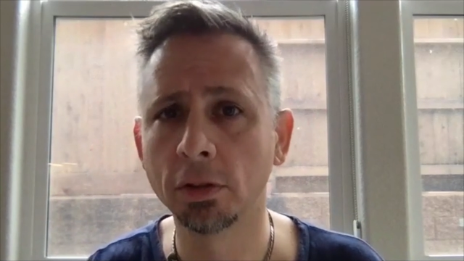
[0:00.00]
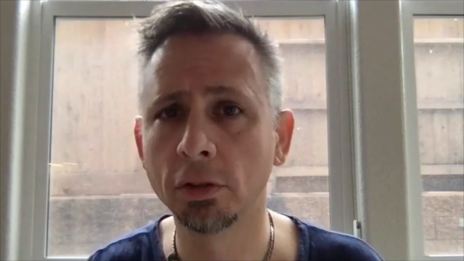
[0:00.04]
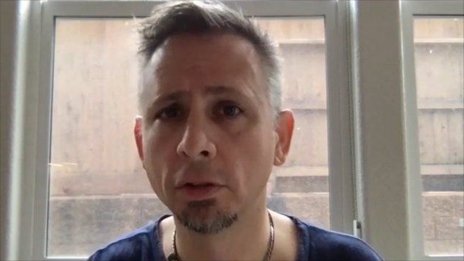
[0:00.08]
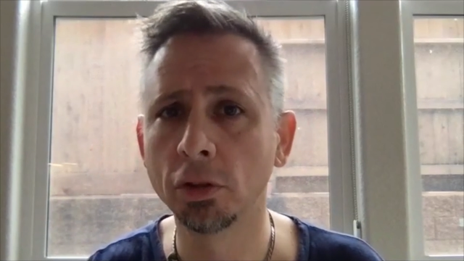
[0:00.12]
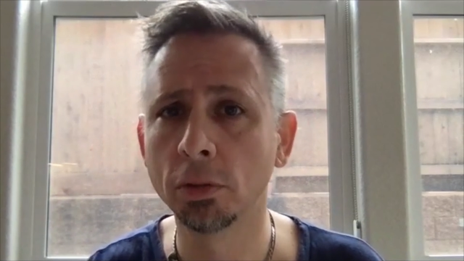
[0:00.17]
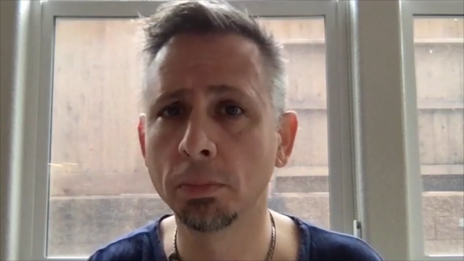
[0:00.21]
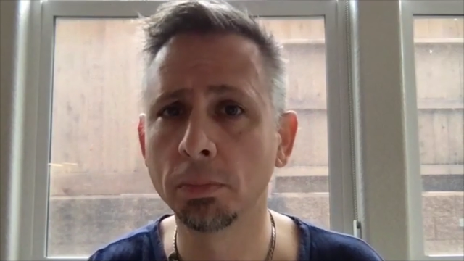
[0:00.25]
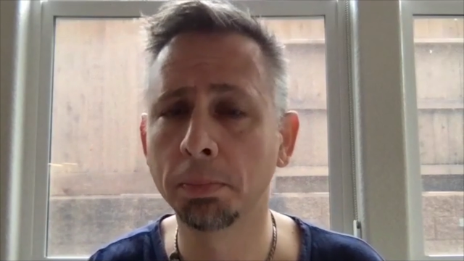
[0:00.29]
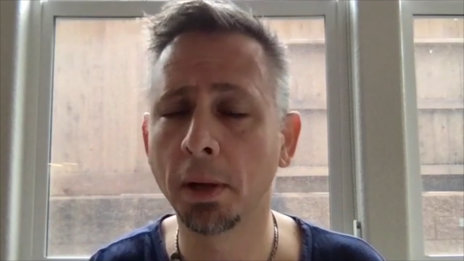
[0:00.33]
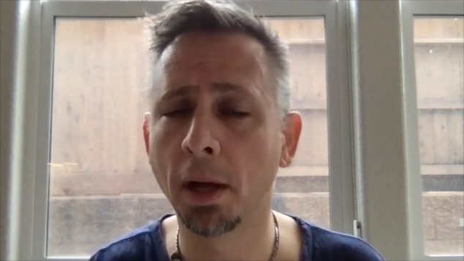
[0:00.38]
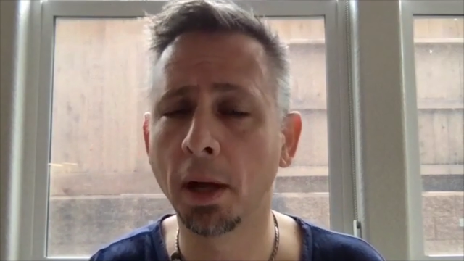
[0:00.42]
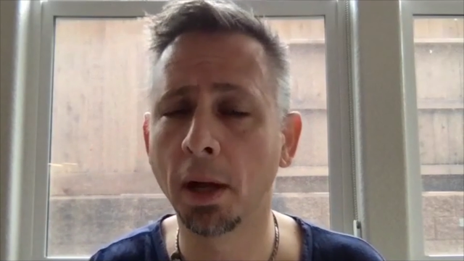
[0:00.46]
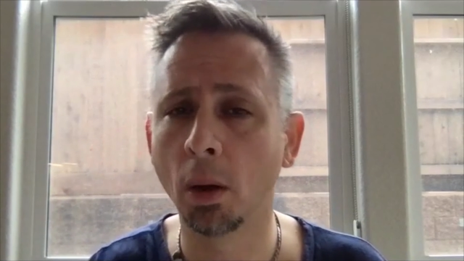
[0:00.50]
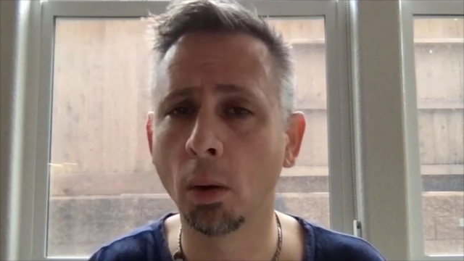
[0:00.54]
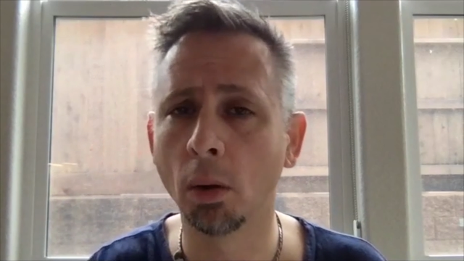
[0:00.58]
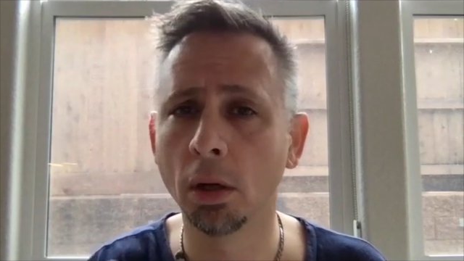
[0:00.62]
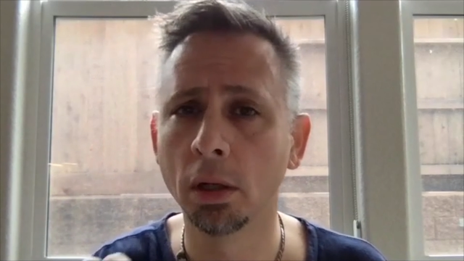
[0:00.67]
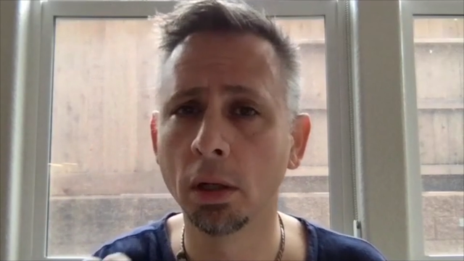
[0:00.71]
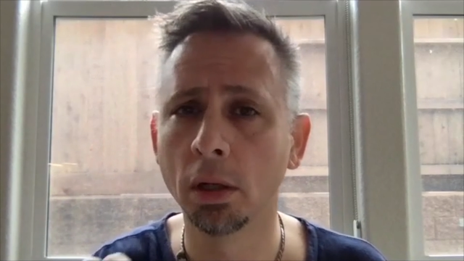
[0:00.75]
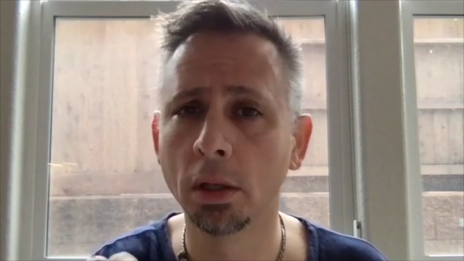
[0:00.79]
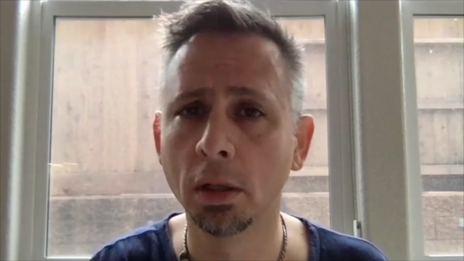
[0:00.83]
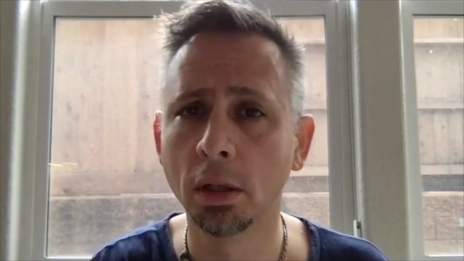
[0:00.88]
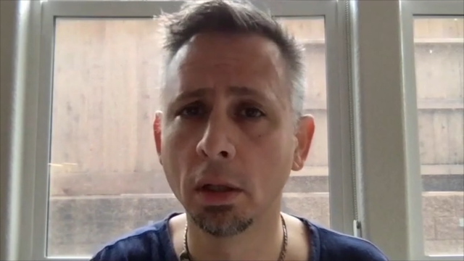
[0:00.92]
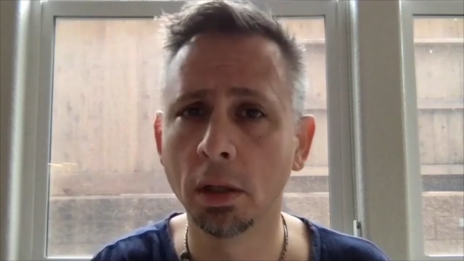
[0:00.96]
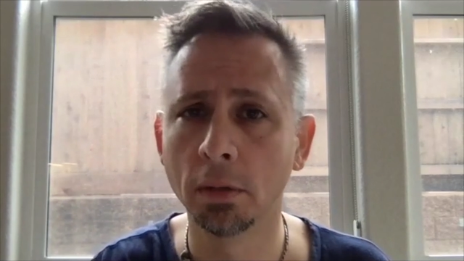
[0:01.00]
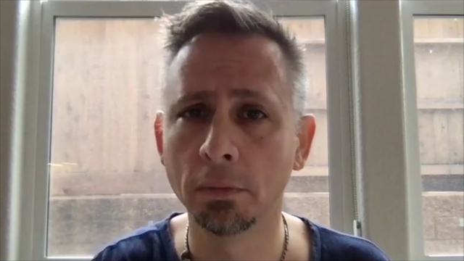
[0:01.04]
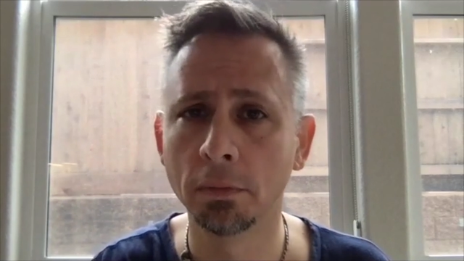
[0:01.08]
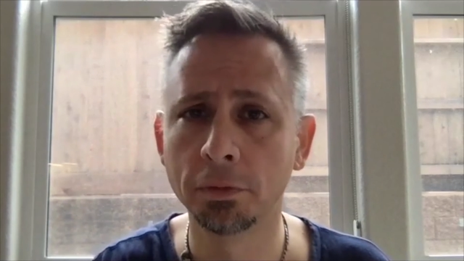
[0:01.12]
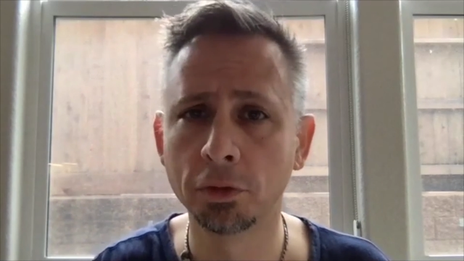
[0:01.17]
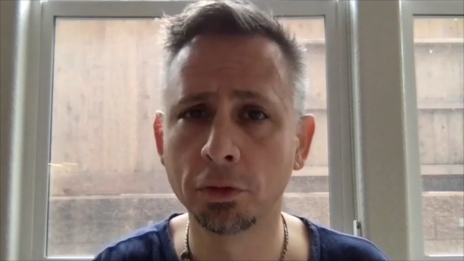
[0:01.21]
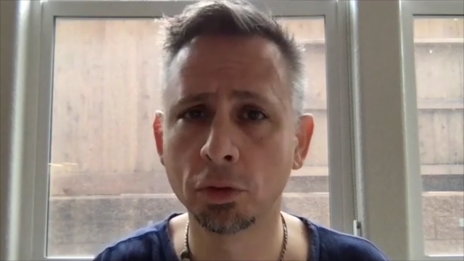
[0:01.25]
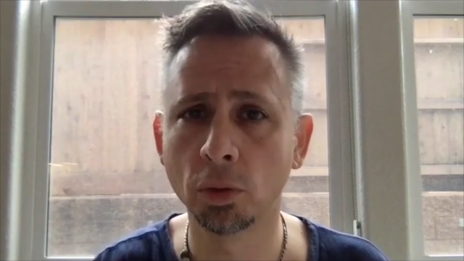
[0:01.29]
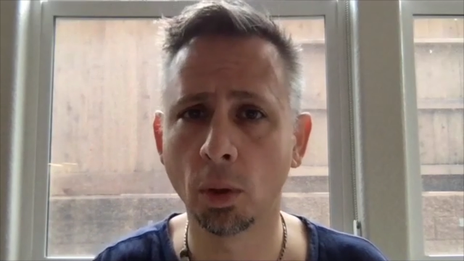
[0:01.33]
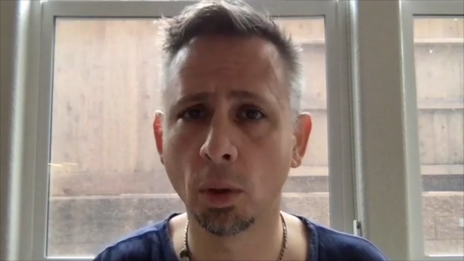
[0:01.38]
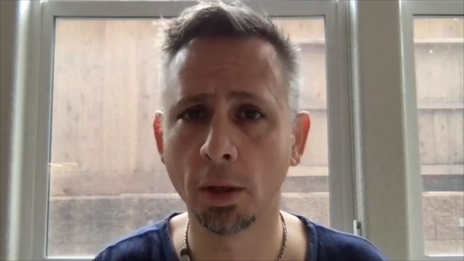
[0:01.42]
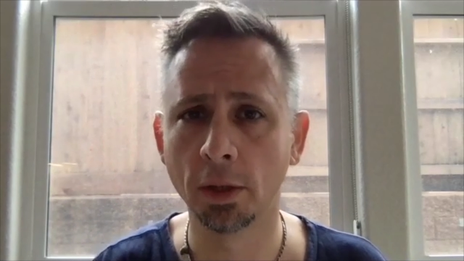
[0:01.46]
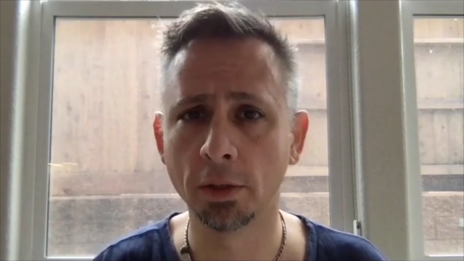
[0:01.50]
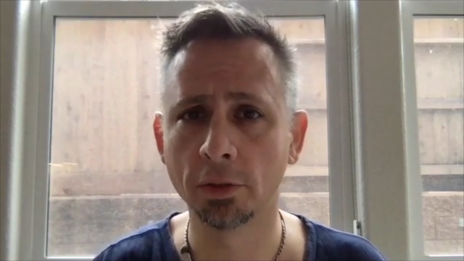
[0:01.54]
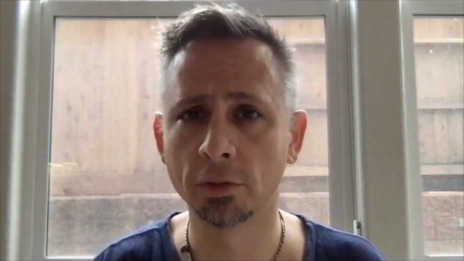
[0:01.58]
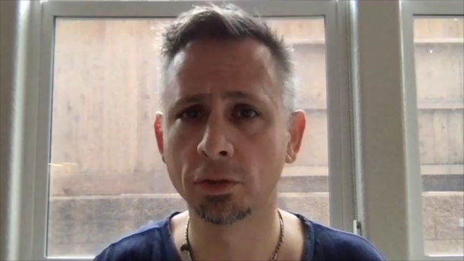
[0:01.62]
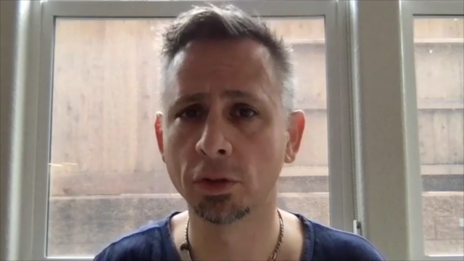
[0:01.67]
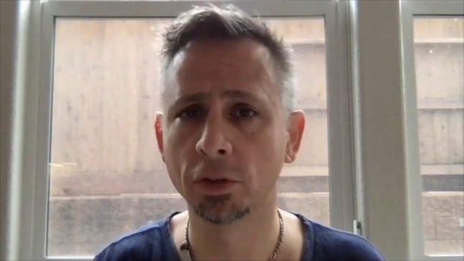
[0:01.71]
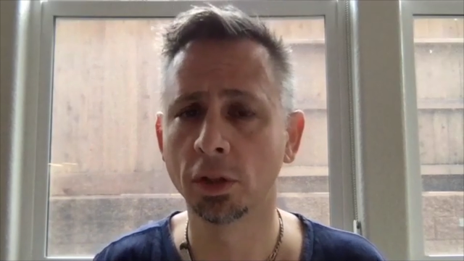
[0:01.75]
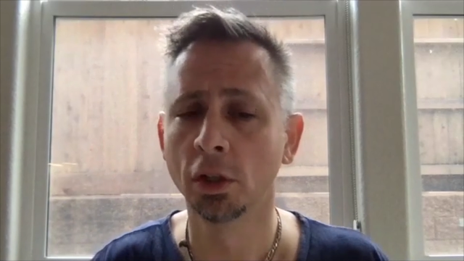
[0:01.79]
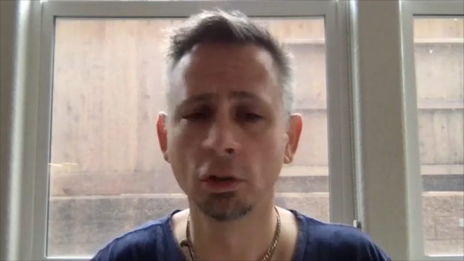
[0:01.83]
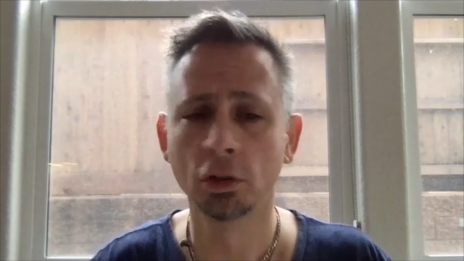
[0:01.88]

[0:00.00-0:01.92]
your power of choice.